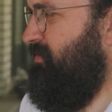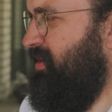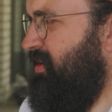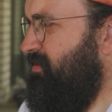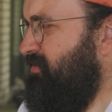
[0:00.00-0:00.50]
But
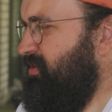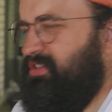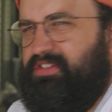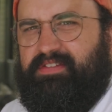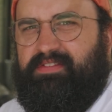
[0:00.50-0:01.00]
you
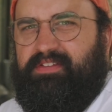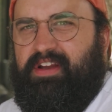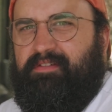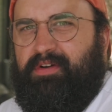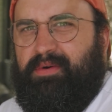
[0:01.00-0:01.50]

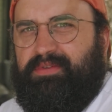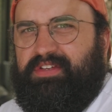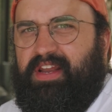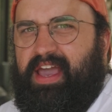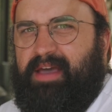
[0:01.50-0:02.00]
never know what's
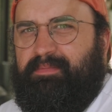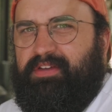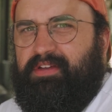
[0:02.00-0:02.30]
gonna happen,